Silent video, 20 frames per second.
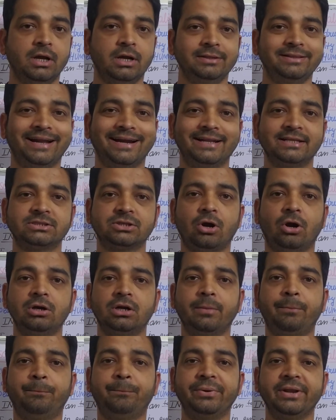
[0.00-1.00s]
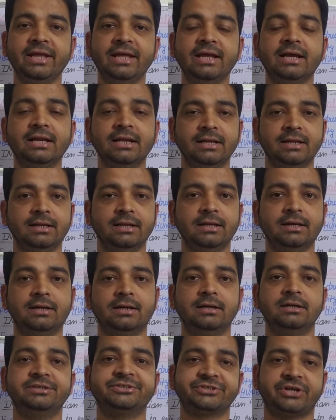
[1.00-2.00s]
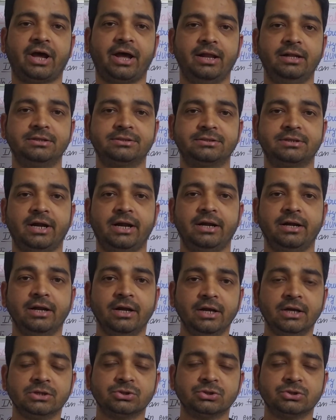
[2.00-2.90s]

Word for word: that is called the preclinical trials, right?